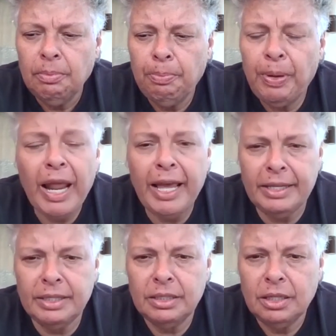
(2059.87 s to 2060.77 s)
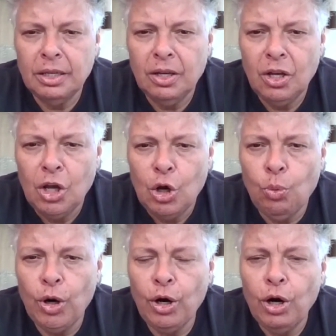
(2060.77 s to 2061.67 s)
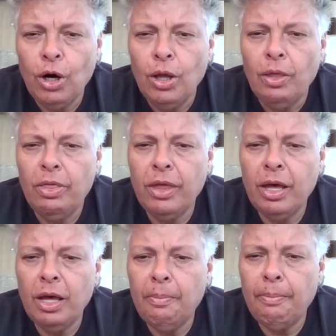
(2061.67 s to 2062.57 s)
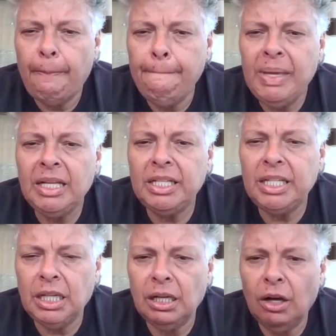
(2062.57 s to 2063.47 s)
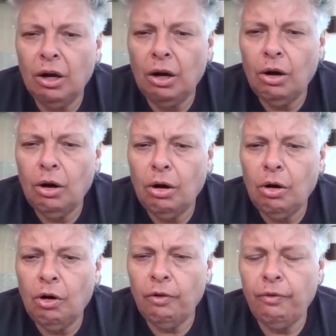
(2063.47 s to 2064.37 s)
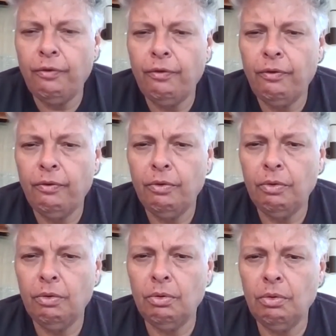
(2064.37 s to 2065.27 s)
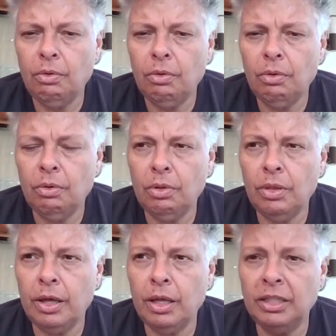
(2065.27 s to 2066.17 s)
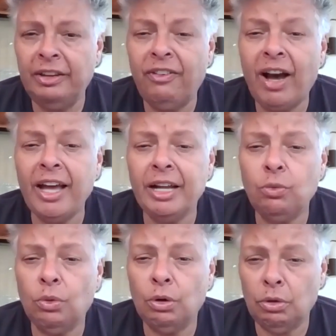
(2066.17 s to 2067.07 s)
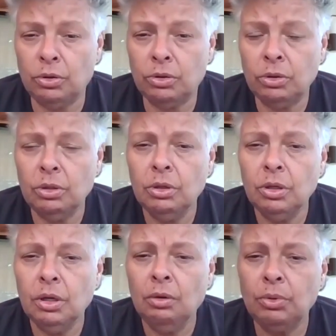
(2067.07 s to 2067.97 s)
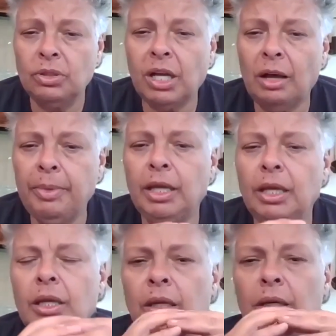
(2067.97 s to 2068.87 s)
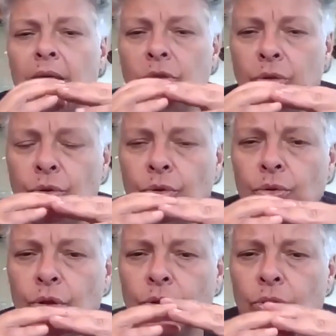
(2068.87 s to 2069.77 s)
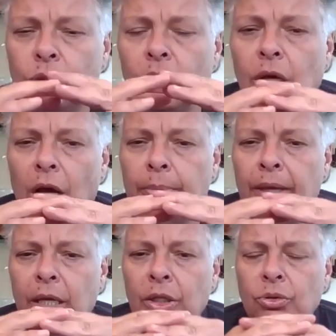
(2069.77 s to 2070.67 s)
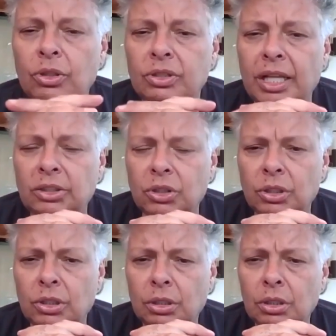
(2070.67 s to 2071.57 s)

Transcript: place where the meeting of the divided worlds was coming into union, coming into the center.